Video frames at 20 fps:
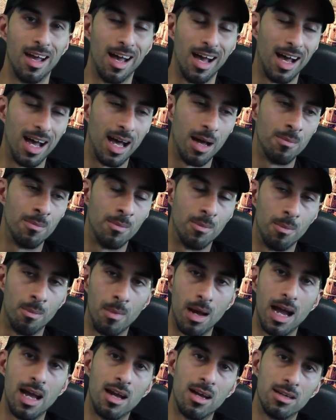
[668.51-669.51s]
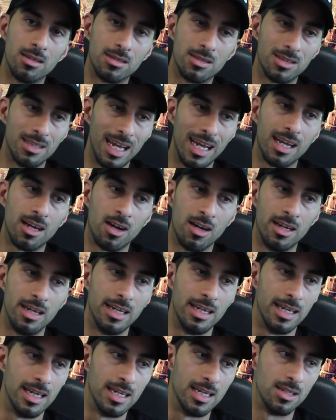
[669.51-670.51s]
Um, my honest take on
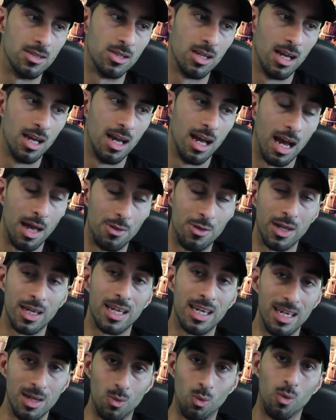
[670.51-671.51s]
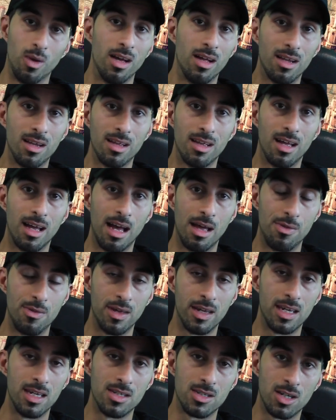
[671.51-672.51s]
it is, I think he will. I
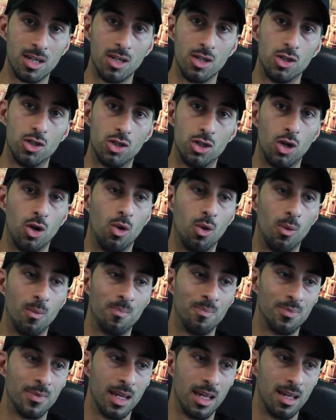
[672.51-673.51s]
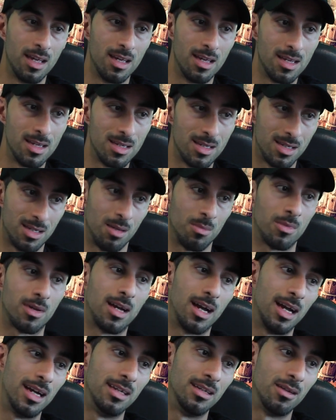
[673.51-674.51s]
think he's going to show some
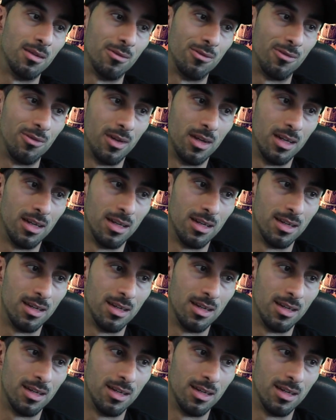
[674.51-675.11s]
kind of